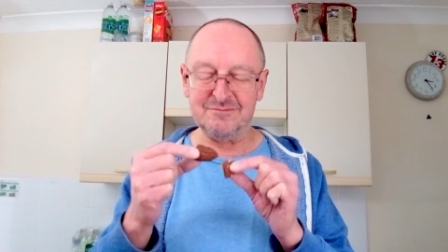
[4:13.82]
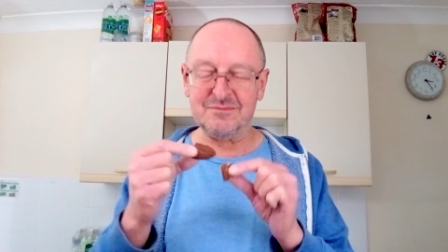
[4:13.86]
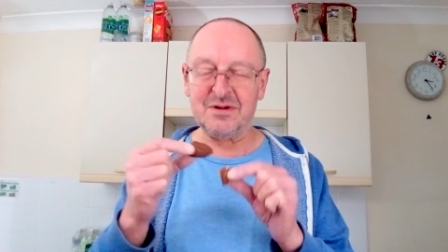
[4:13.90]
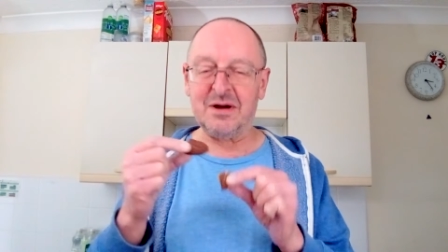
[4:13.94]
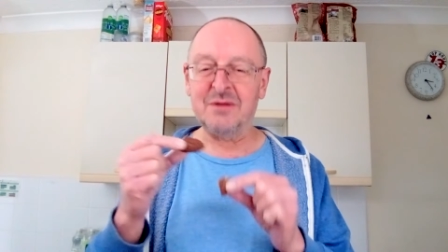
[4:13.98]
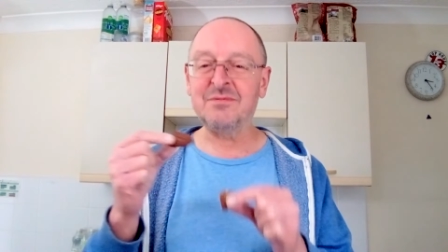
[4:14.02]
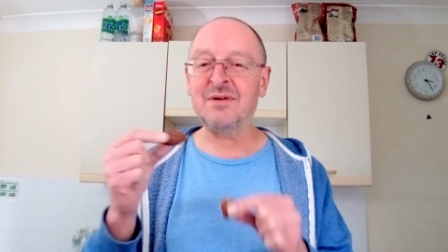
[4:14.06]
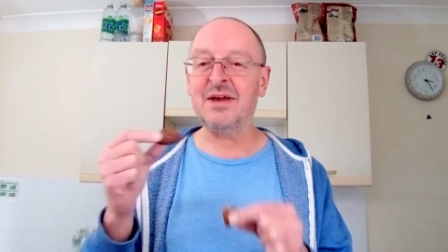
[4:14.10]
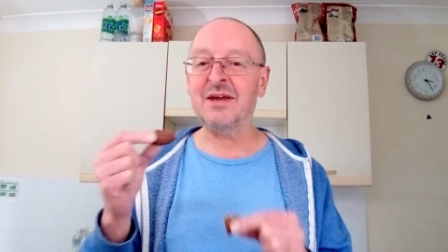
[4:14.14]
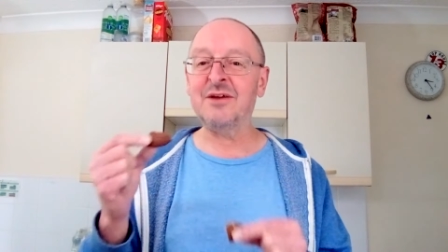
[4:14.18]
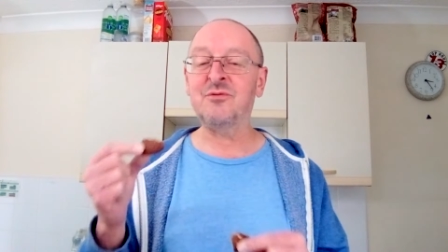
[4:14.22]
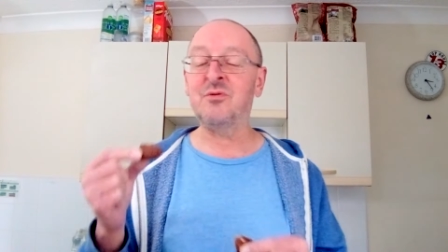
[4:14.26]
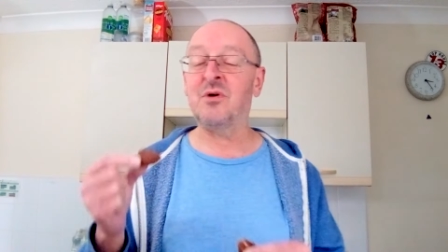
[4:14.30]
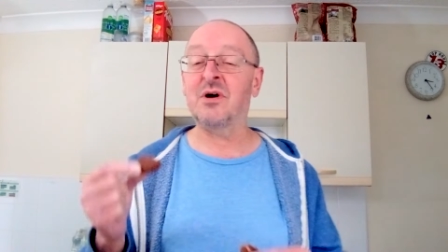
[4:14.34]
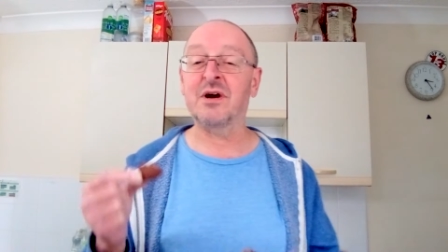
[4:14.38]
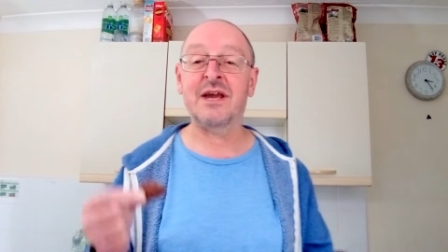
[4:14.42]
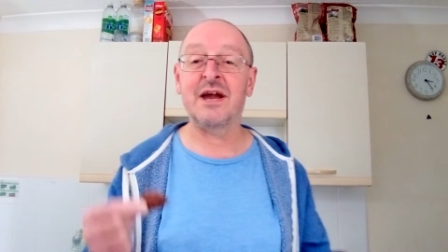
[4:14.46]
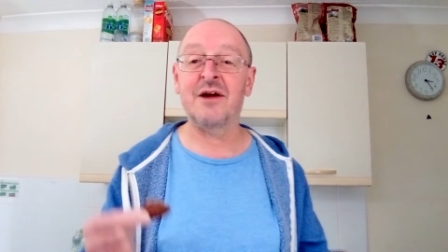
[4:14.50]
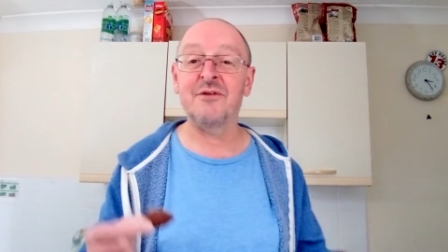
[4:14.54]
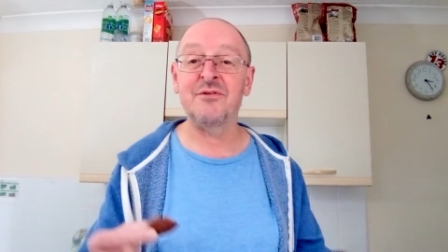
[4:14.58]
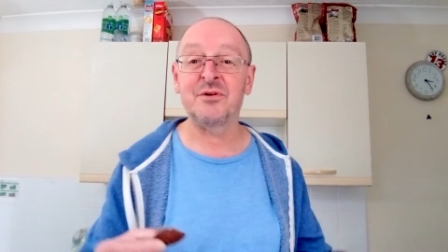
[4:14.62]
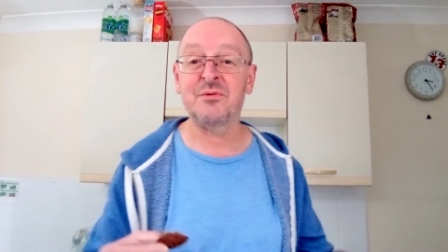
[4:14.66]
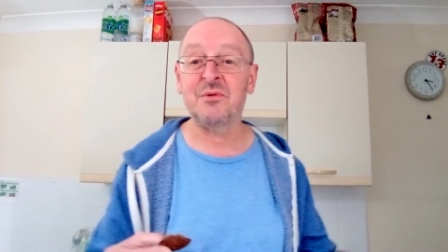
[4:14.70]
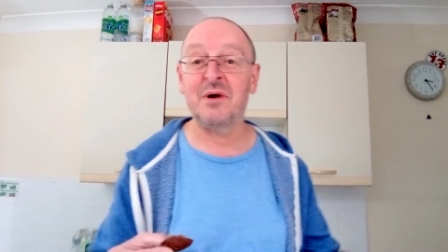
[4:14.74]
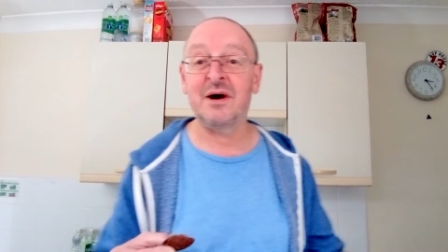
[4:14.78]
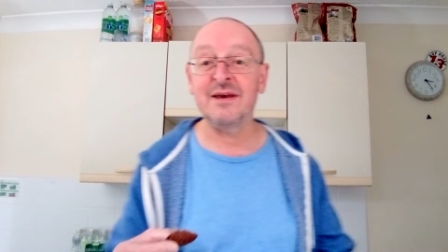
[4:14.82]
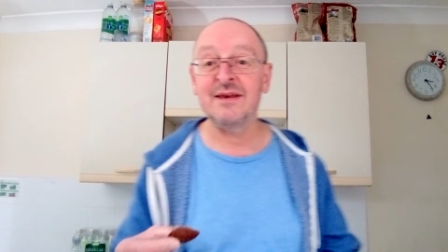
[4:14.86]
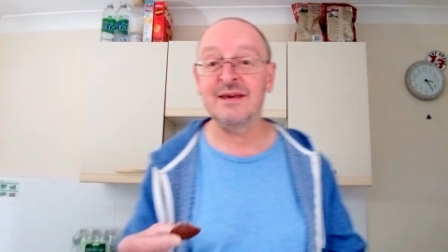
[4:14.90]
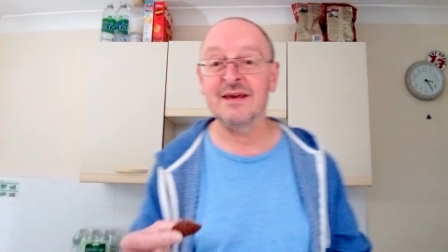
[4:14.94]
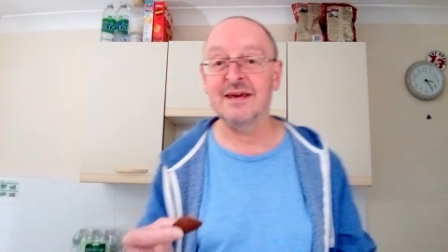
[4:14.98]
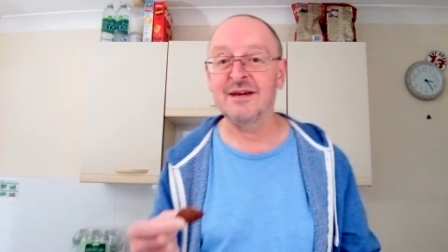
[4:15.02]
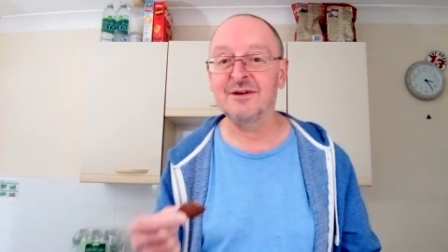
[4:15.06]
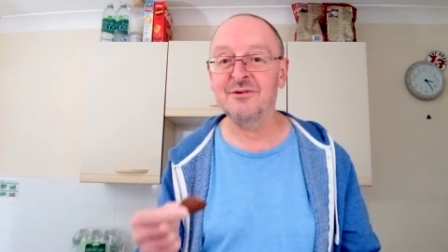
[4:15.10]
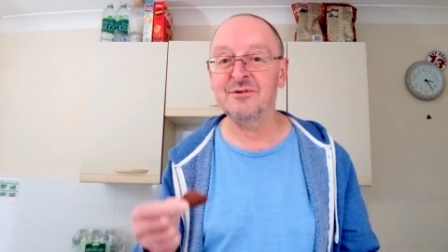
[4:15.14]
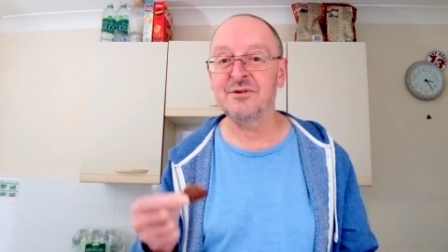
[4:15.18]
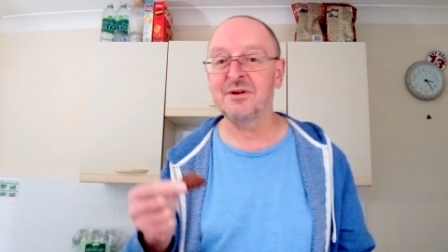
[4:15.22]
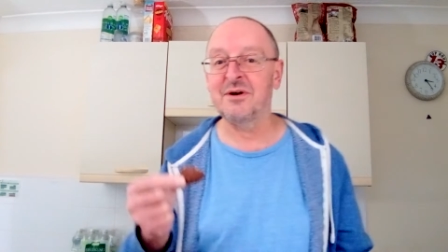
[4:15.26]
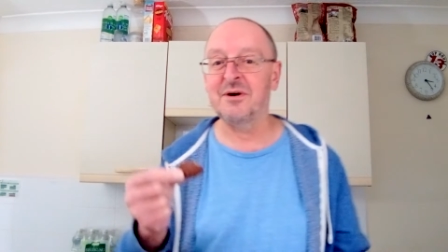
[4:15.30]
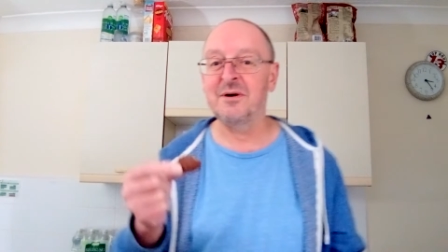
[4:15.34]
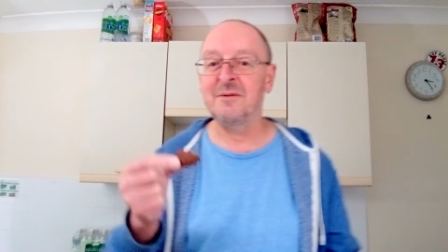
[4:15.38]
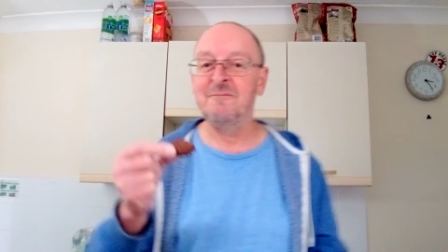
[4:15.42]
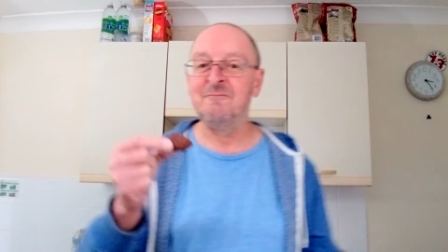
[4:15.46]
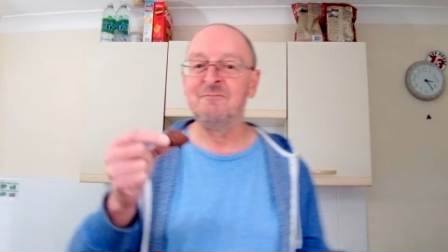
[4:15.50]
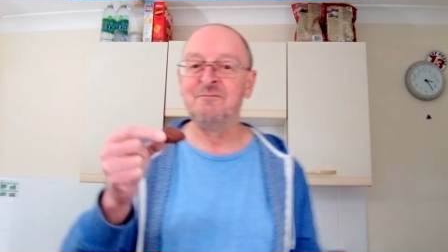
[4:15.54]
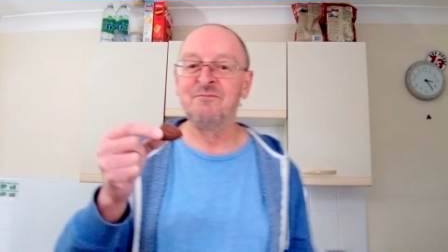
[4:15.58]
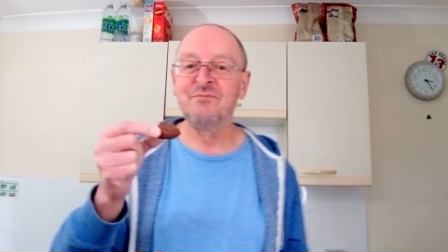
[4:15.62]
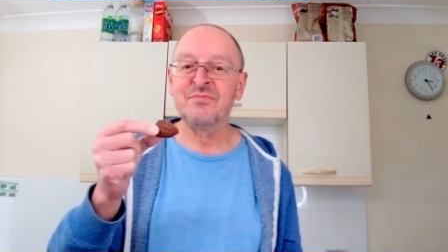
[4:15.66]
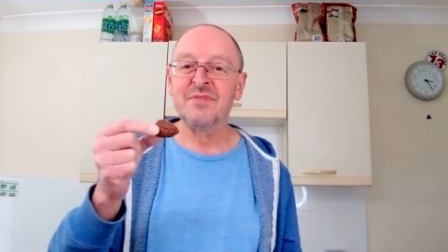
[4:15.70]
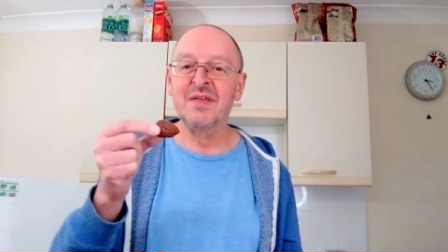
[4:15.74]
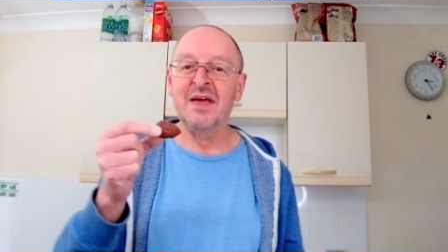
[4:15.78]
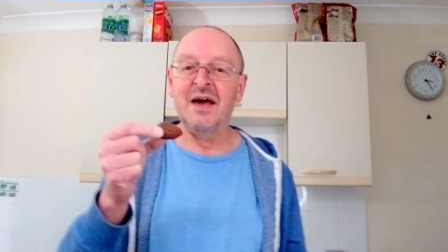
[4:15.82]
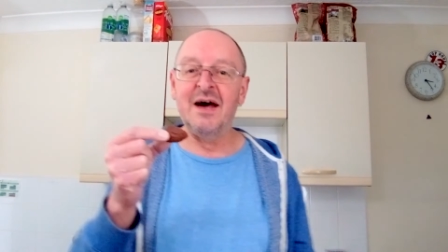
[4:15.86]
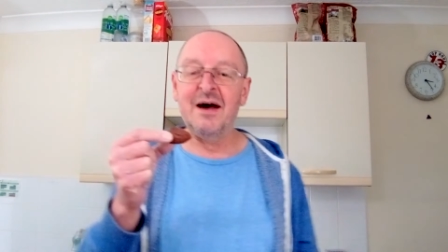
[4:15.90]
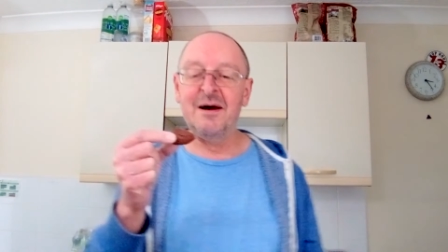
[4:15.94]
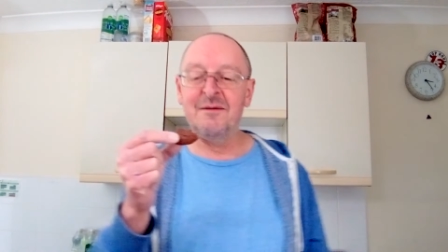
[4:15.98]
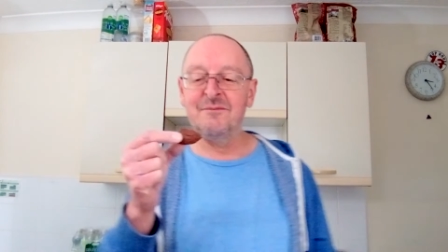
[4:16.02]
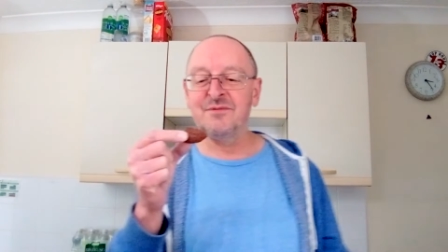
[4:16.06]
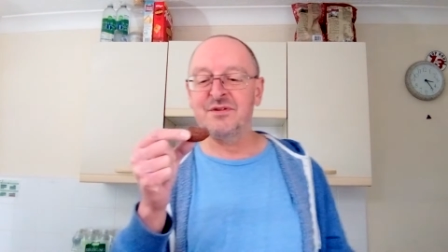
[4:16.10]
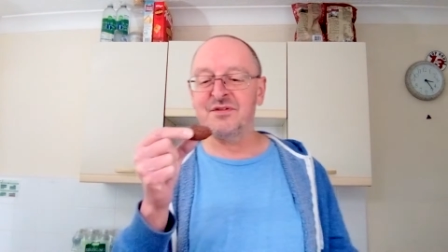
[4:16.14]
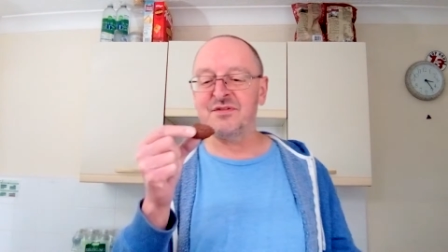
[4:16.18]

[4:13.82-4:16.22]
I'm getting quite carried away here, aren't I?